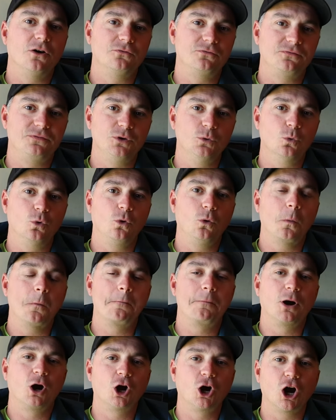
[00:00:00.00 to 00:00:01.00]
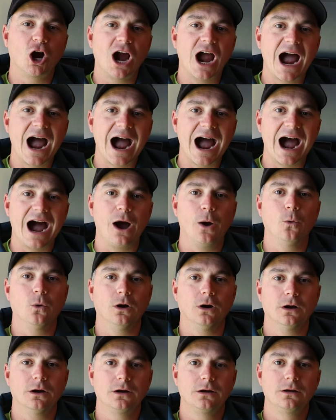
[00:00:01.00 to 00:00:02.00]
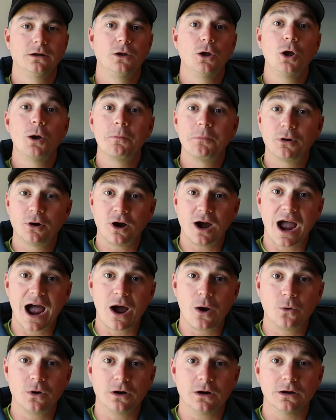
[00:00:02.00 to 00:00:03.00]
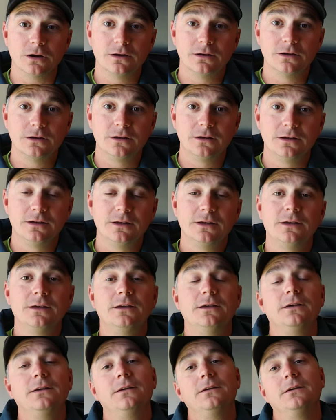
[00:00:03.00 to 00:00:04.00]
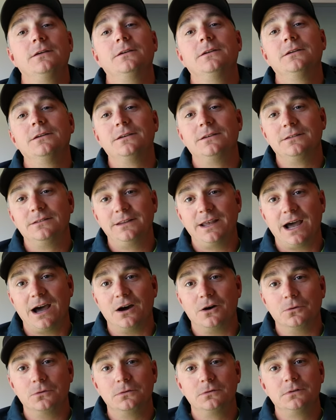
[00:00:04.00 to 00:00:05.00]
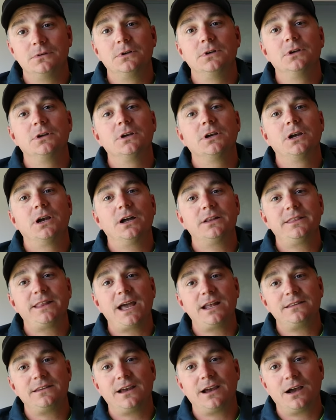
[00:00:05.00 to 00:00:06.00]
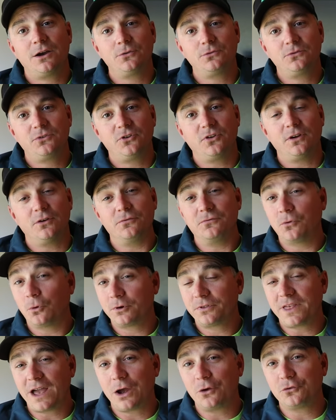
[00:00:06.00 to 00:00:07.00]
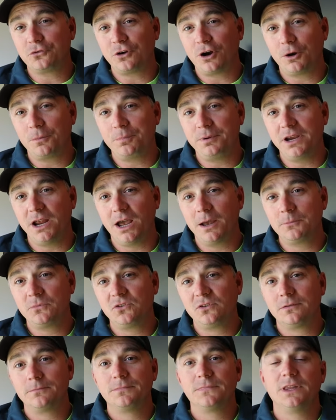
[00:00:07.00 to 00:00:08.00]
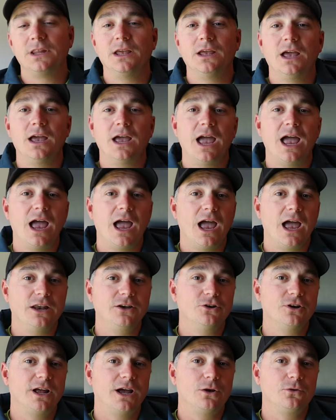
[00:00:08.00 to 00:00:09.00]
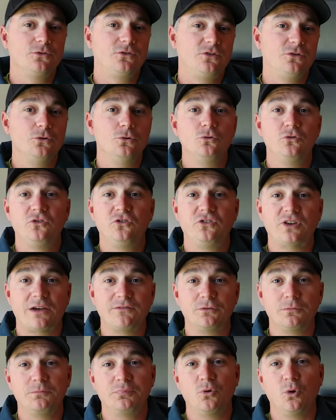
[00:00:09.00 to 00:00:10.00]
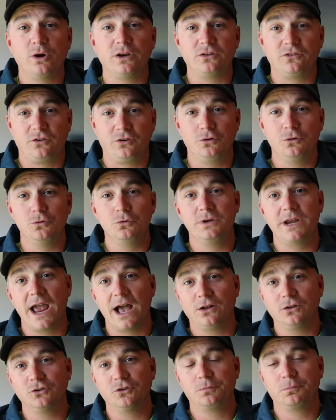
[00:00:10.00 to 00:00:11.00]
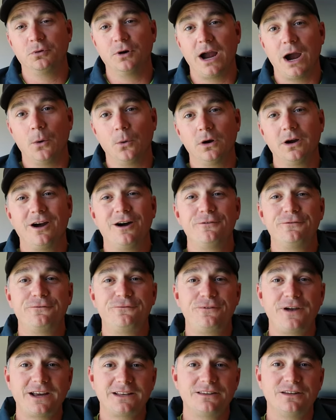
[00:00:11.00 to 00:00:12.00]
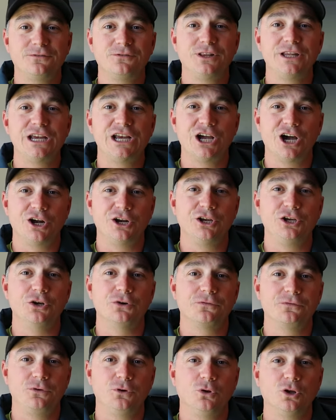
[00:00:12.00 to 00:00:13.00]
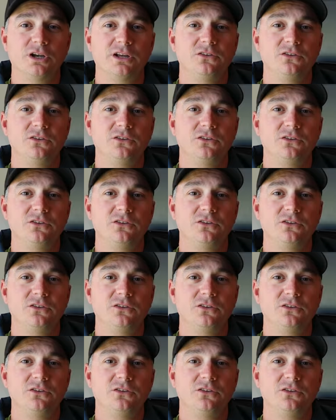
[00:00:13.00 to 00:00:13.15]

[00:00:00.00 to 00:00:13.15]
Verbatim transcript: of fuel per hour. Per hour. Now, cut that down to 4,000 RPMs, and you're down to 7.2 gallons per hour, effectively cutting your fuel